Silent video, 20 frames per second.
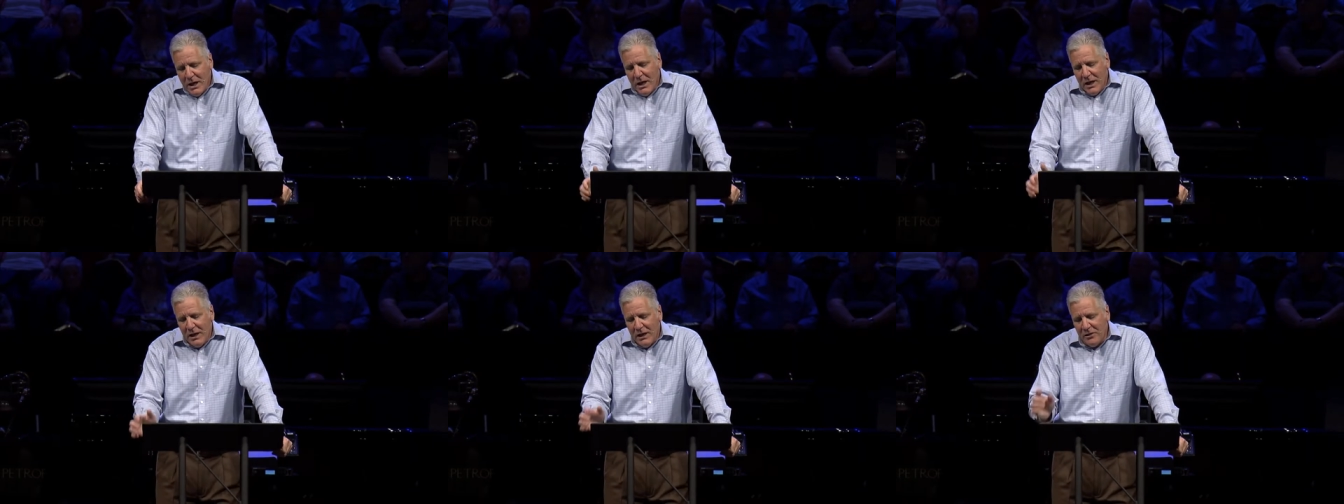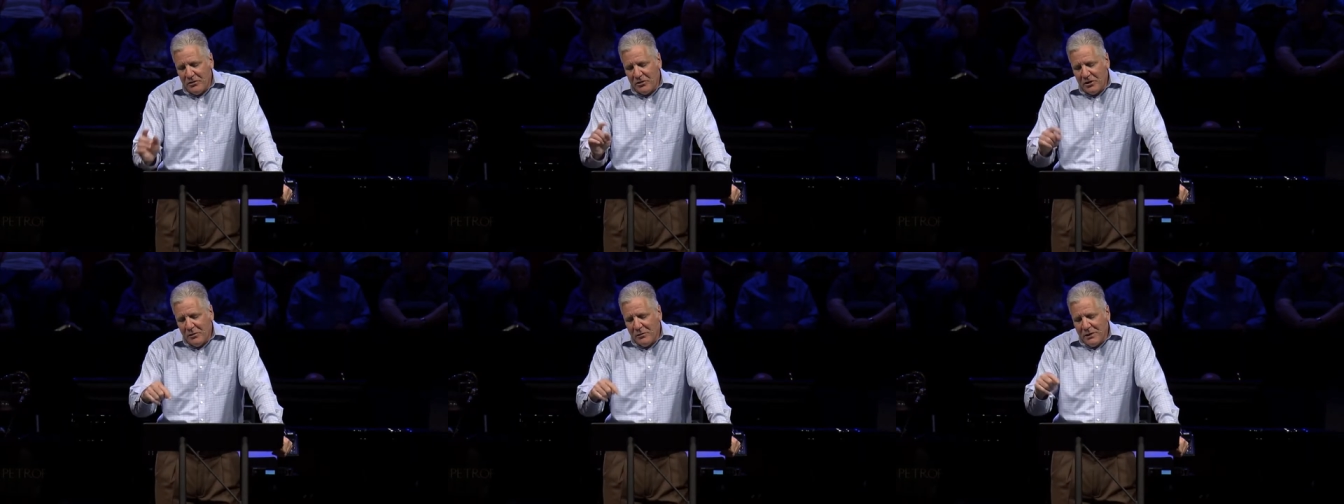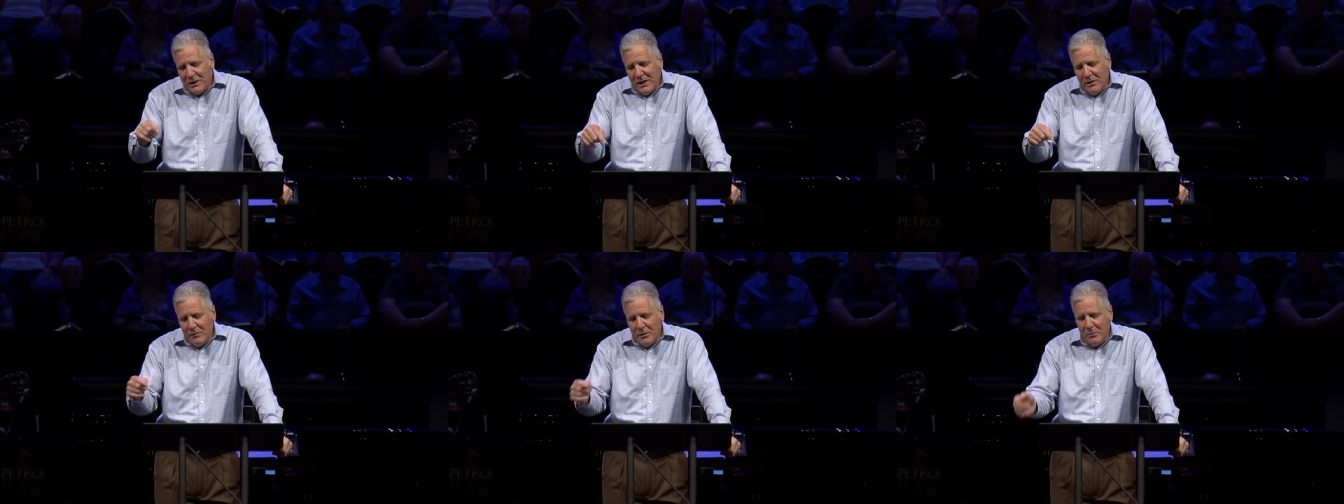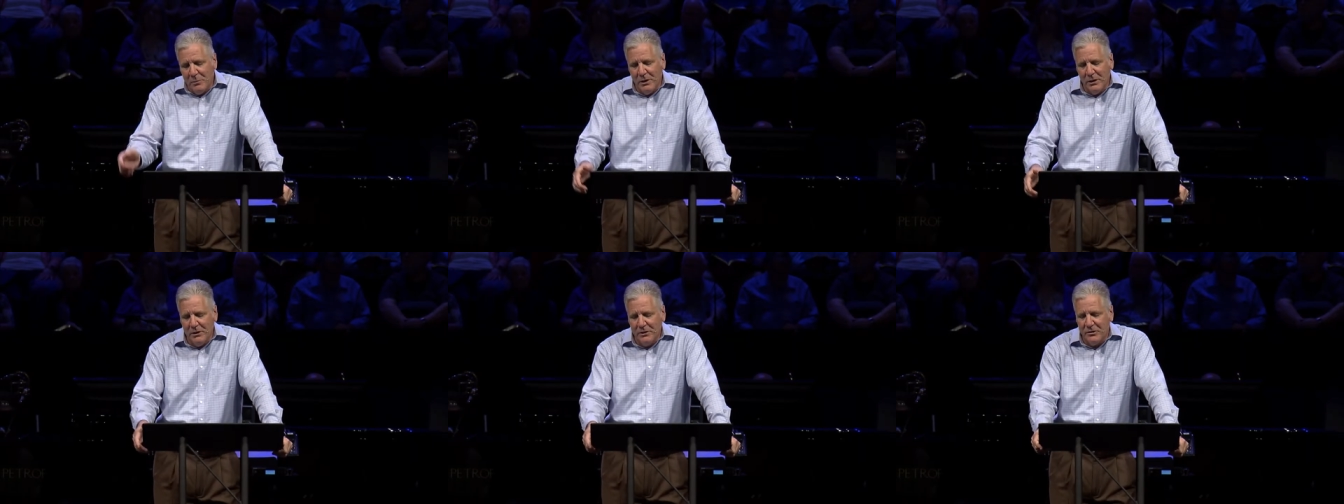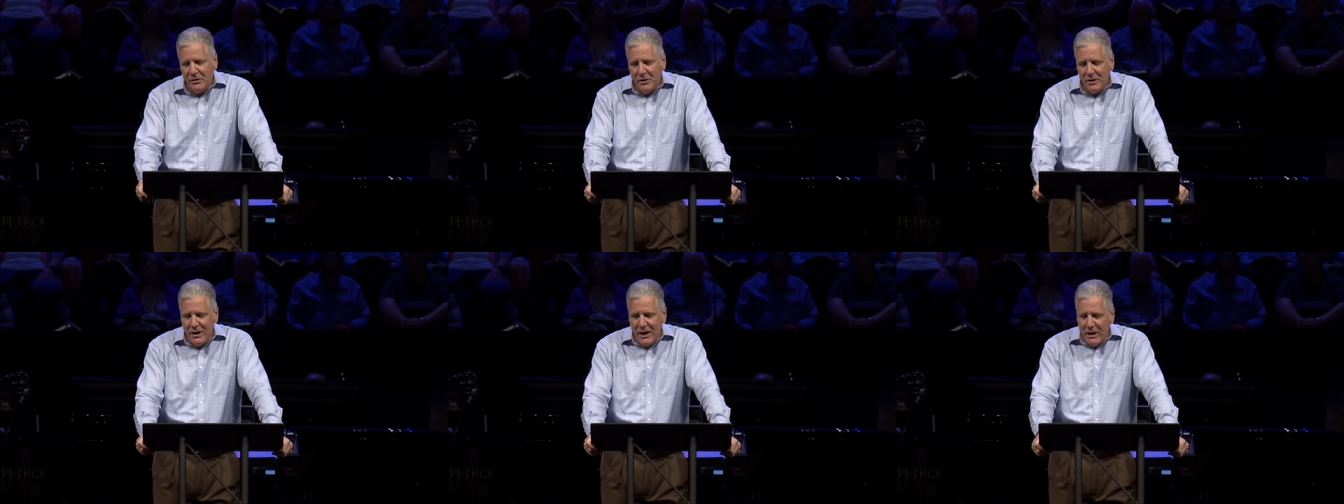He's even given a
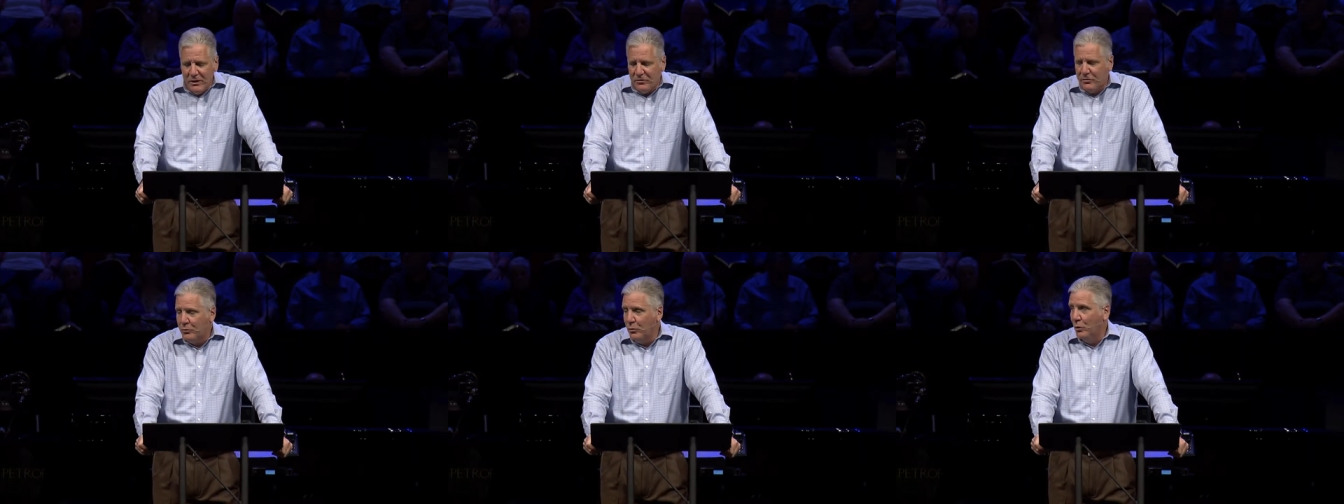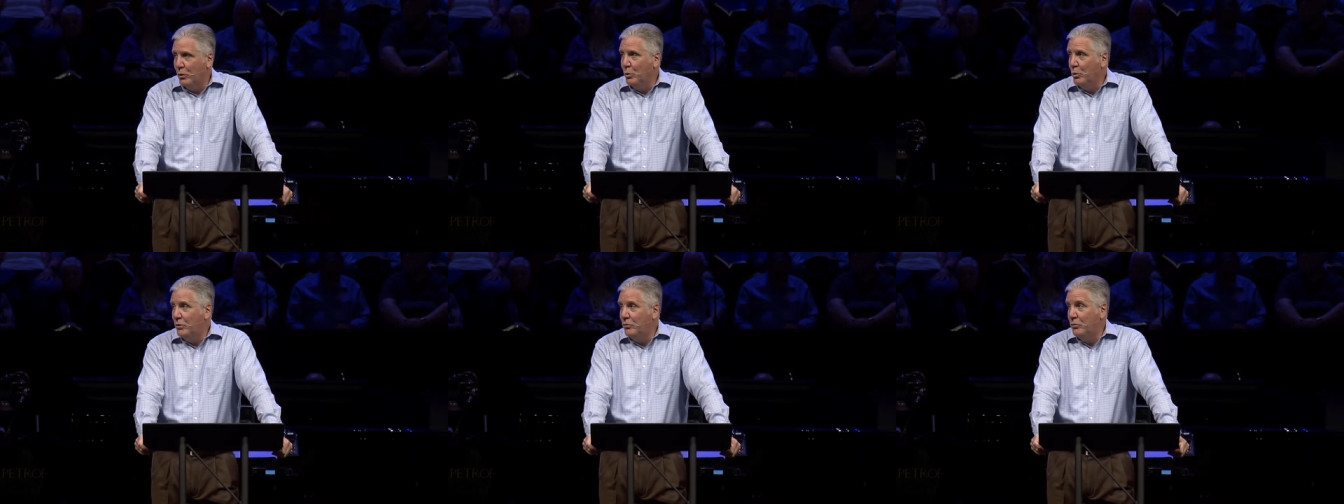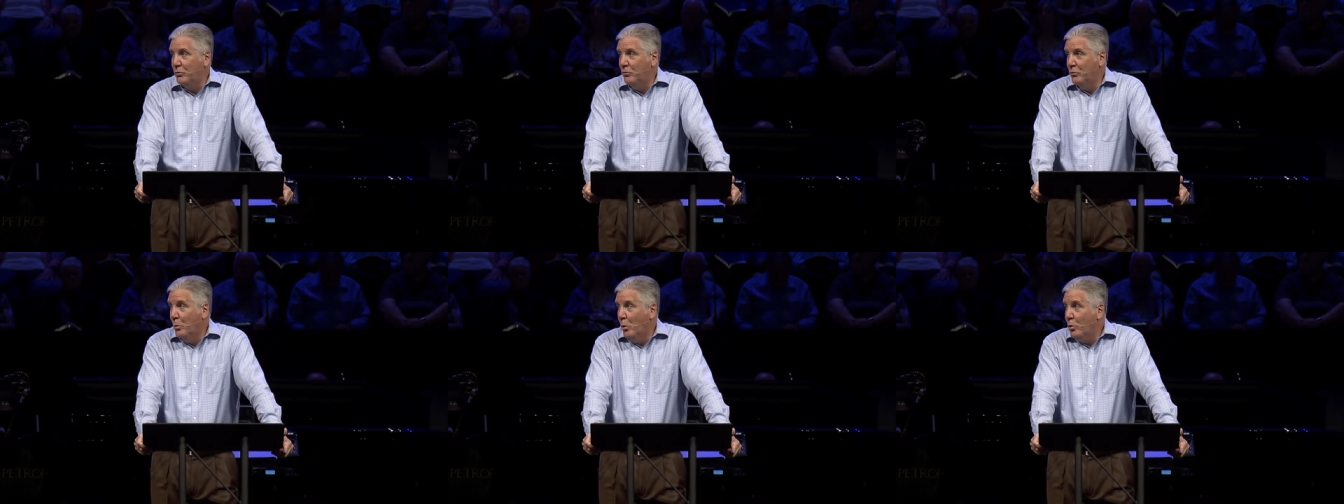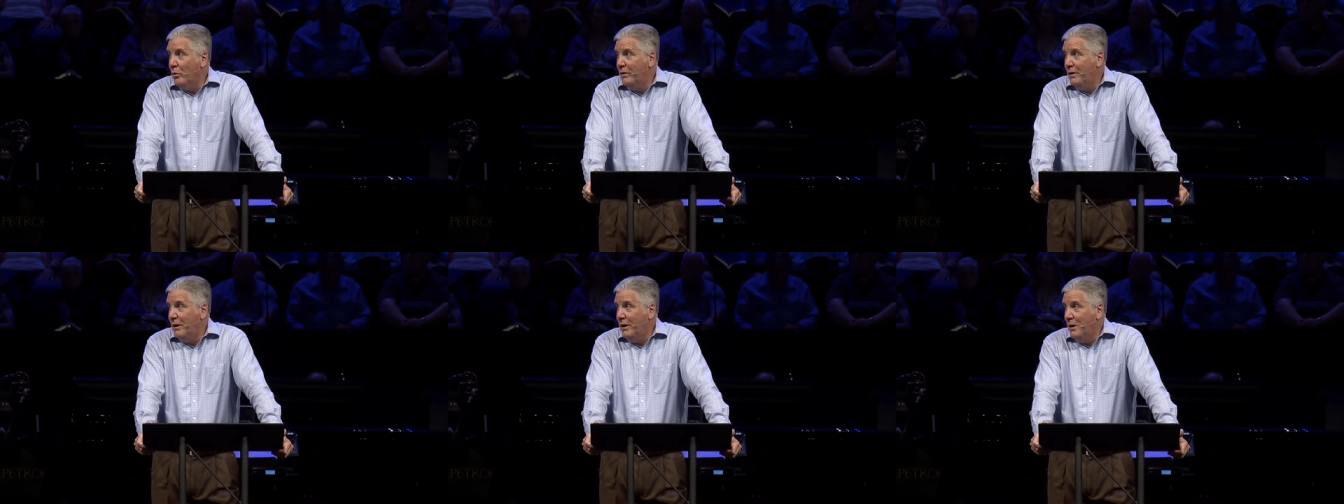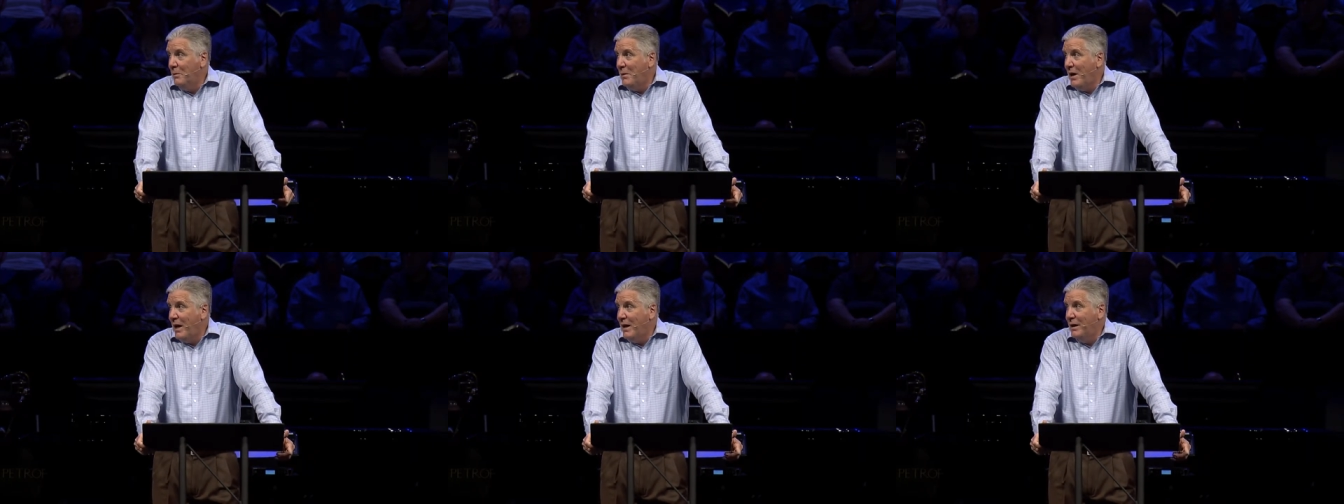military escort, which was more than
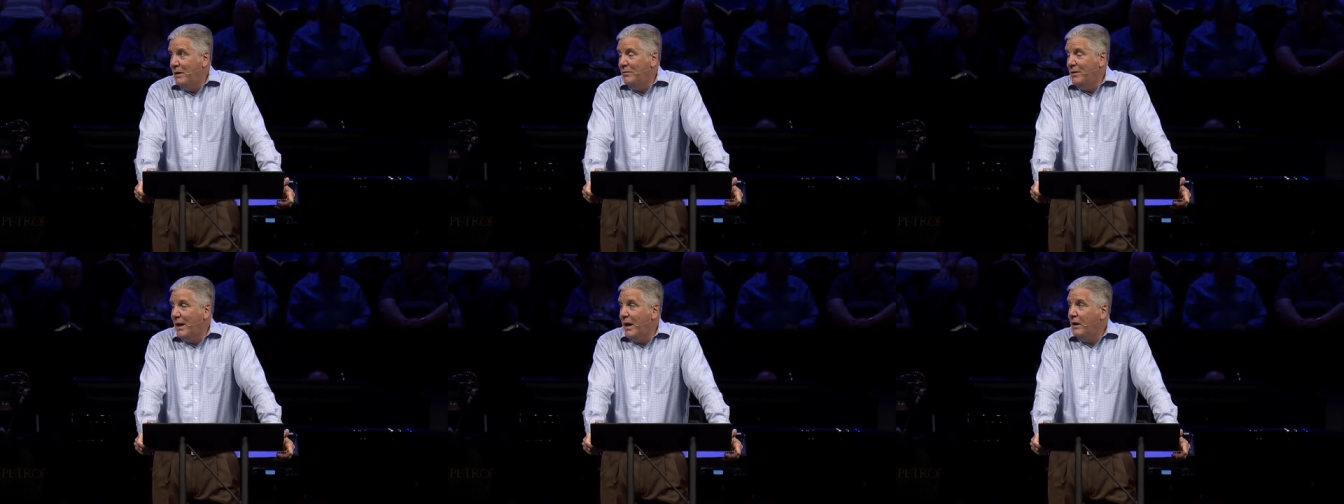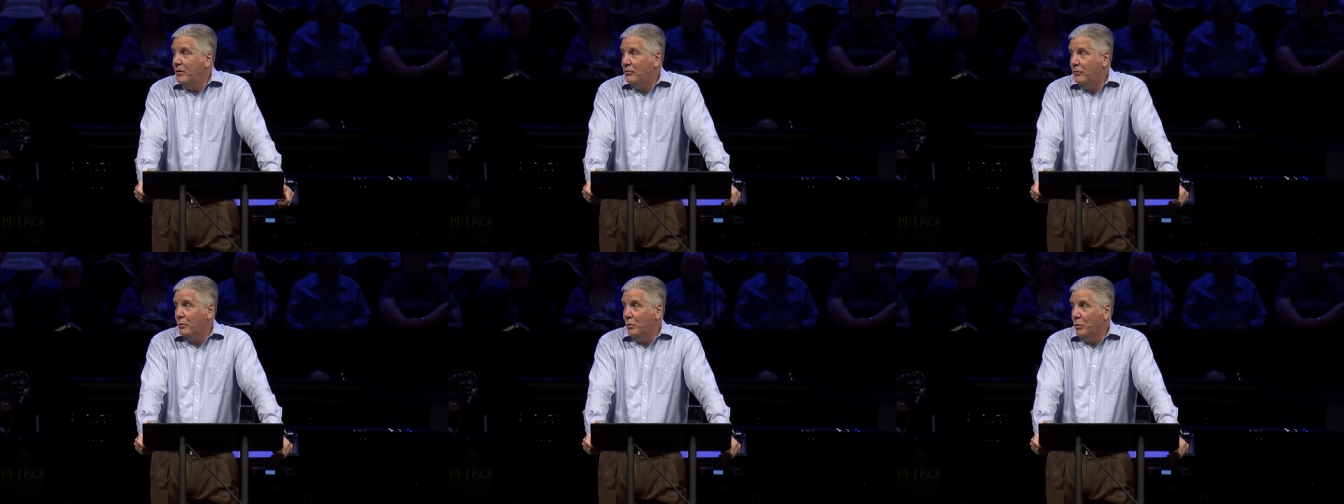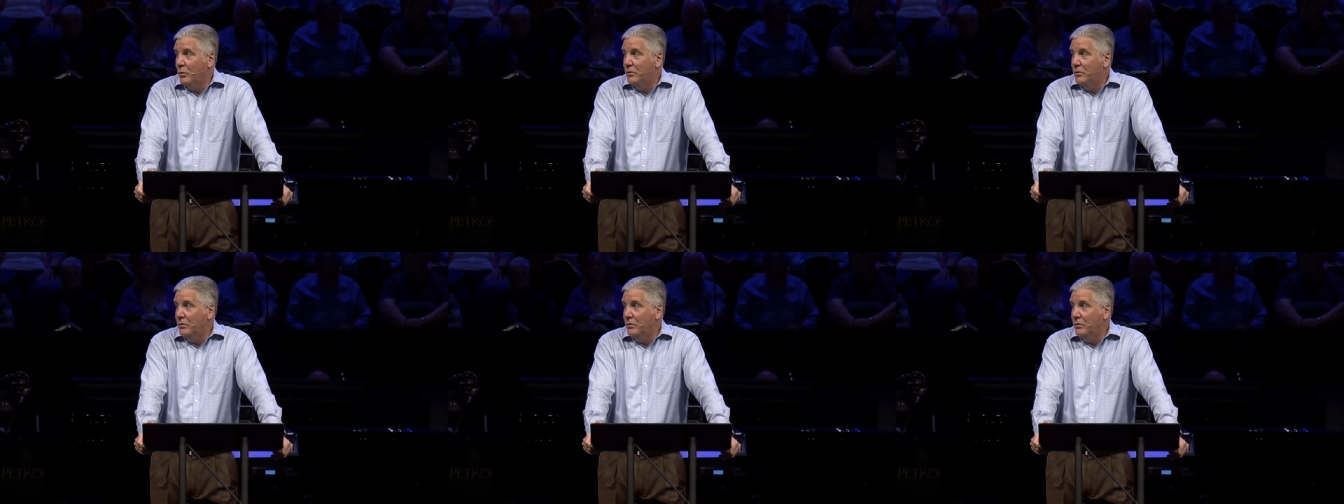Nehemiah even asked for.